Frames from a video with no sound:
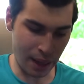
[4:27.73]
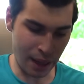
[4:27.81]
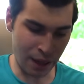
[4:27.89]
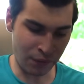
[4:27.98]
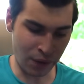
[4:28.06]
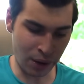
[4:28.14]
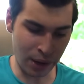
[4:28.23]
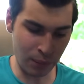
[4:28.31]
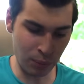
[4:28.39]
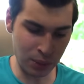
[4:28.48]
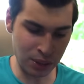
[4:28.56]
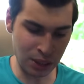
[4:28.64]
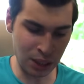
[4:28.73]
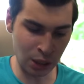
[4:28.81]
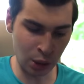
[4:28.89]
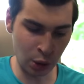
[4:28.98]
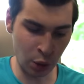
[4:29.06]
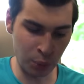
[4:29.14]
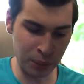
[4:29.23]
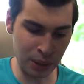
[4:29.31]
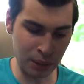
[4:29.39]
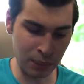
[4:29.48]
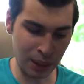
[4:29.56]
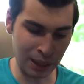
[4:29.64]
FRM, we see low
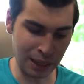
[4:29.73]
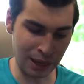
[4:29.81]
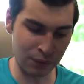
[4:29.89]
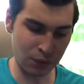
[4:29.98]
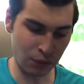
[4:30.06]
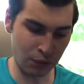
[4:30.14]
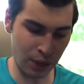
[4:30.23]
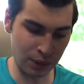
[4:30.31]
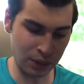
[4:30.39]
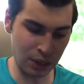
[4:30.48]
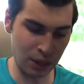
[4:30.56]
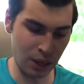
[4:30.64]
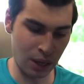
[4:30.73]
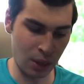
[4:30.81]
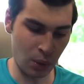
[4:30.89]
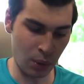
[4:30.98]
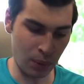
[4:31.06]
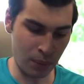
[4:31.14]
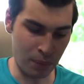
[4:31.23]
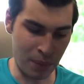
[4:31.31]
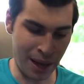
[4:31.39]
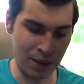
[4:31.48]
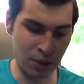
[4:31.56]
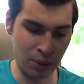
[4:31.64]
beam left faulty.
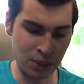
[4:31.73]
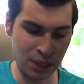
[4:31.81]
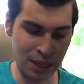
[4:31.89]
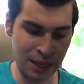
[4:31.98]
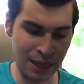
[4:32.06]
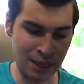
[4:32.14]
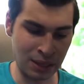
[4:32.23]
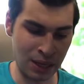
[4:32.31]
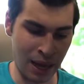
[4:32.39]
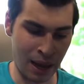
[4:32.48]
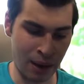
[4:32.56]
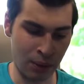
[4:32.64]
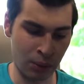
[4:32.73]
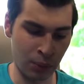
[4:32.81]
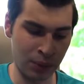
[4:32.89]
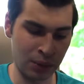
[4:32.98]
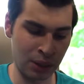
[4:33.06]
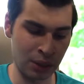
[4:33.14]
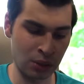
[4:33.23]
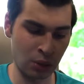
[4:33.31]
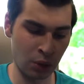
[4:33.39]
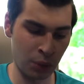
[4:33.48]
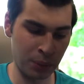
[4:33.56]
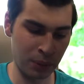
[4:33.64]
Matt knows that he has an error with his
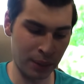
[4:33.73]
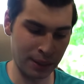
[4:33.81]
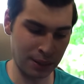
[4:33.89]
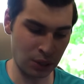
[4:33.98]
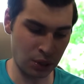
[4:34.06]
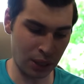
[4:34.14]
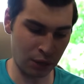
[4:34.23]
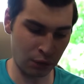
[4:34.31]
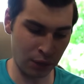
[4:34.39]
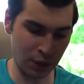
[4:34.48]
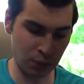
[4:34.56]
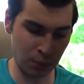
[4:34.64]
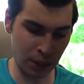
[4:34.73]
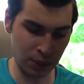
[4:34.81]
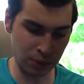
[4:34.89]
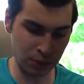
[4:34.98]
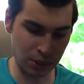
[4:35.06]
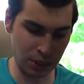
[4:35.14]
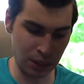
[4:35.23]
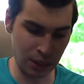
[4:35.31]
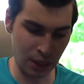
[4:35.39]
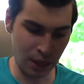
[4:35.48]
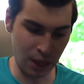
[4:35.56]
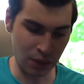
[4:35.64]
low beam lights that he's trying to fix. We also see
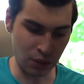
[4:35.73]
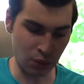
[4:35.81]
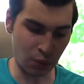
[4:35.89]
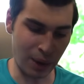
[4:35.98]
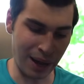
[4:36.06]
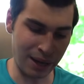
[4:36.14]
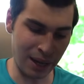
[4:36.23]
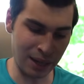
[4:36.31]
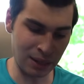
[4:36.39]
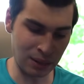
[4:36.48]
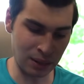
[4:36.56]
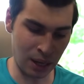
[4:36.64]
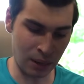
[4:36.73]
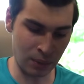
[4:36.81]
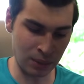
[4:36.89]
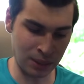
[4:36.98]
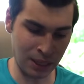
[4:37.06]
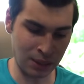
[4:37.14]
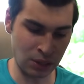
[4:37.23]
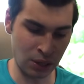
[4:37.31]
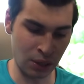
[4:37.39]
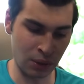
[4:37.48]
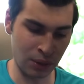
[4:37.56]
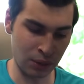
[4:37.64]
there's a ride height
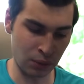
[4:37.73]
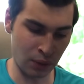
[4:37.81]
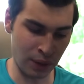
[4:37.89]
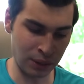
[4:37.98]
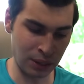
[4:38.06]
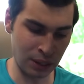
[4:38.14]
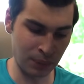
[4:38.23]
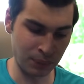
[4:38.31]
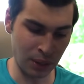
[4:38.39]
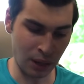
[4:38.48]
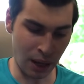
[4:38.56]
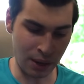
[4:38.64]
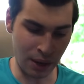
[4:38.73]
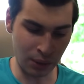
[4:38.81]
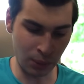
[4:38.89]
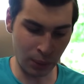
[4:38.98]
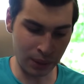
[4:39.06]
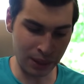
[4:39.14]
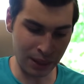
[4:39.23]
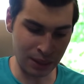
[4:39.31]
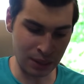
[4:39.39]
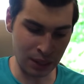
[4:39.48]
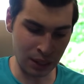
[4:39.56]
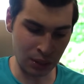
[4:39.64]
sensor that's faulty. Another one
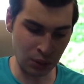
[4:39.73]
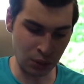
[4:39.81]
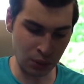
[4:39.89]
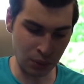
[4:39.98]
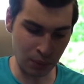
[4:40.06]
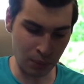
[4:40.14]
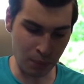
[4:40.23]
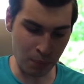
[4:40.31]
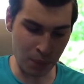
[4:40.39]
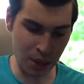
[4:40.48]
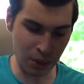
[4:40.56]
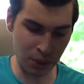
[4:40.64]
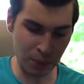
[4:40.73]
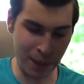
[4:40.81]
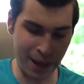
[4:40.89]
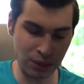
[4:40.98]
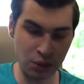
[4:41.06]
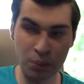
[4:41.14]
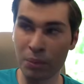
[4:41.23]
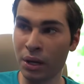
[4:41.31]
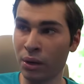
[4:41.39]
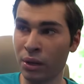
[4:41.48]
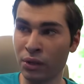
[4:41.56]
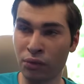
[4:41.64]
is the mirror, the passenger
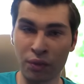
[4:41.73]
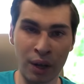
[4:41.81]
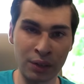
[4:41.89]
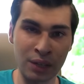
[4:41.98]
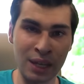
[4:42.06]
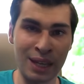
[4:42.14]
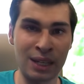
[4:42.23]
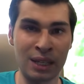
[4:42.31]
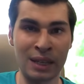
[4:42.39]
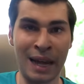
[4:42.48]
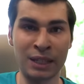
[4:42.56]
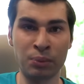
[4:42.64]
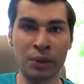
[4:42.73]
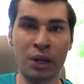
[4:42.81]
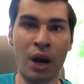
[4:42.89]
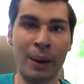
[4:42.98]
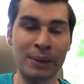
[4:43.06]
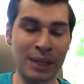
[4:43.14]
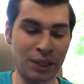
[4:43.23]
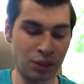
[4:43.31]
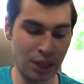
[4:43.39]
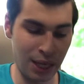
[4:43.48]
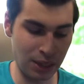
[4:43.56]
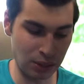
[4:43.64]
mirror is faulty, and that's where the car was
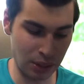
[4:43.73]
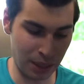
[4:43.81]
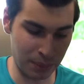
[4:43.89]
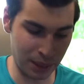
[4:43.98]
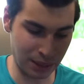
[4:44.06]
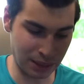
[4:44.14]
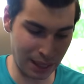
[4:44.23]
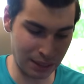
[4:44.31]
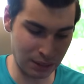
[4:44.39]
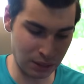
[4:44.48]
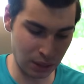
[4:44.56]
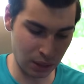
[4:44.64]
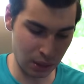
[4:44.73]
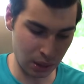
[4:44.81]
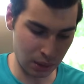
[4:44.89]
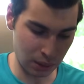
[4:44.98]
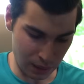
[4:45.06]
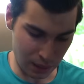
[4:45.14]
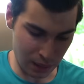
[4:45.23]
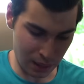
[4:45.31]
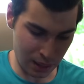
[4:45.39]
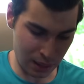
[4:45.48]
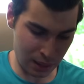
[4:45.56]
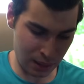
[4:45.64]
actually hit, so that makes sense.
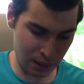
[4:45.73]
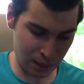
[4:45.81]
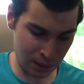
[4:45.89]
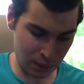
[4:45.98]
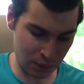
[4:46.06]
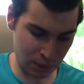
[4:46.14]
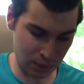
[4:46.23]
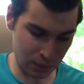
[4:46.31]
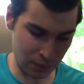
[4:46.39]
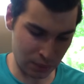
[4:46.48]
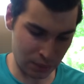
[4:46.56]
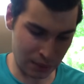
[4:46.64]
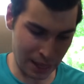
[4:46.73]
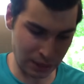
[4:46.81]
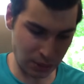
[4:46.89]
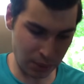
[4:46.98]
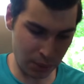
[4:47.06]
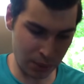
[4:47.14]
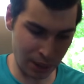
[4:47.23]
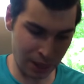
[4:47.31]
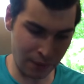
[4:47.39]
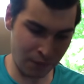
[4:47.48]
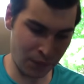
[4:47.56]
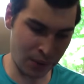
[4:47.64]
And that's about
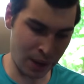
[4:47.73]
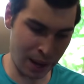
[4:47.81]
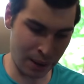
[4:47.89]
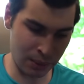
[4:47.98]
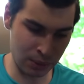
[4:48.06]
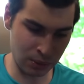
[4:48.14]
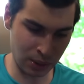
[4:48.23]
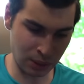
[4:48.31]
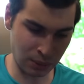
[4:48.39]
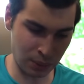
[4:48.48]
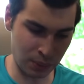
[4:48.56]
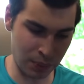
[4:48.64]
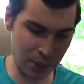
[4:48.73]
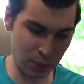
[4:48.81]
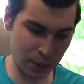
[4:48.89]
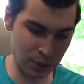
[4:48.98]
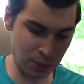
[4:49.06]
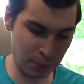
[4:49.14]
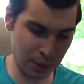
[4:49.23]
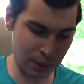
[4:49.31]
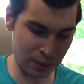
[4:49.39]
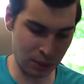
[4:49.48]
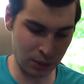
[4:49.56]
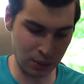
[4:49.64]
it for errors, like some of the big ones,
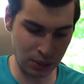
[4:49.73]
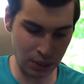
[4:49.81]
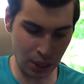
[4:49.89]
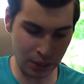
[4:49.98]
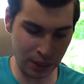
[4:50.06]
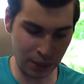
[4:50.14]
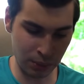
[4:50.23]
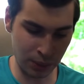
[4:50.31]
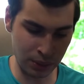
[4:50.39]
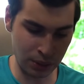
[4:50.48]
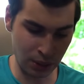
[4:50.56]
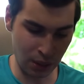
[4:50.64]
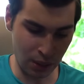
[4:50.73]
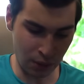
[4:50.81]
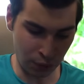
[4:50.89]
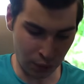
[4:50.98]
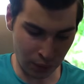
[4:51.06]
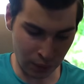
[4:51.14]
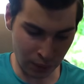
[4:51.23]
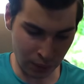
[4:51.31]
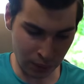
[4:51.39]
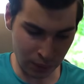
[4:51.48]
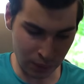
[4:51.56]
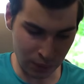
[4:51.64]
but you can see all the other ones
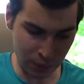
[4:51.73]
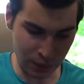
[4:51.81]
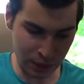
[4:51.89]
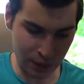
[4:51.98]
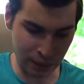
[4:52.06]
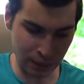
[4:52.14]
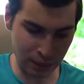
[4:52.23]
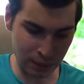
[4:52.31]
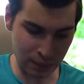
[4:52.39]
for the